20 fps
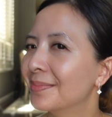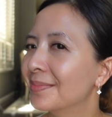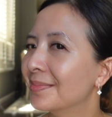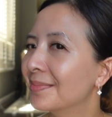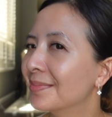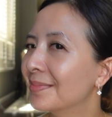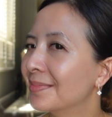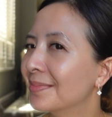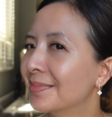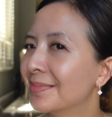
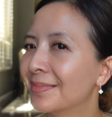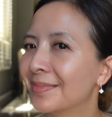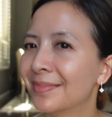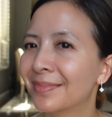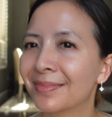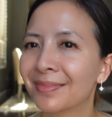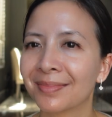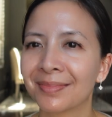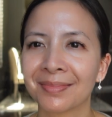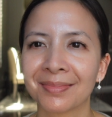
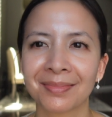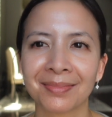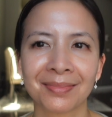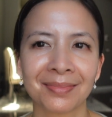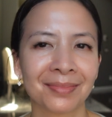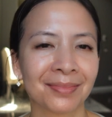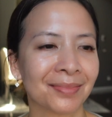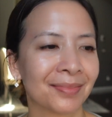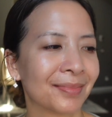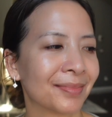
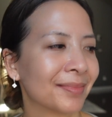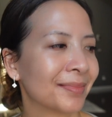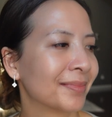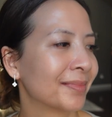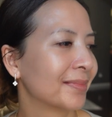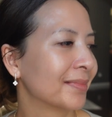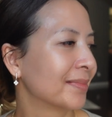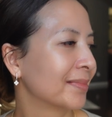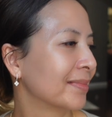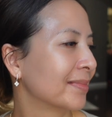
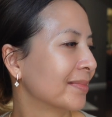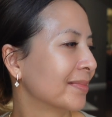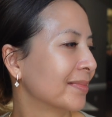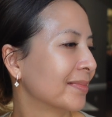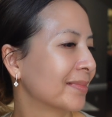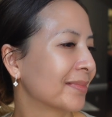Nothing is said.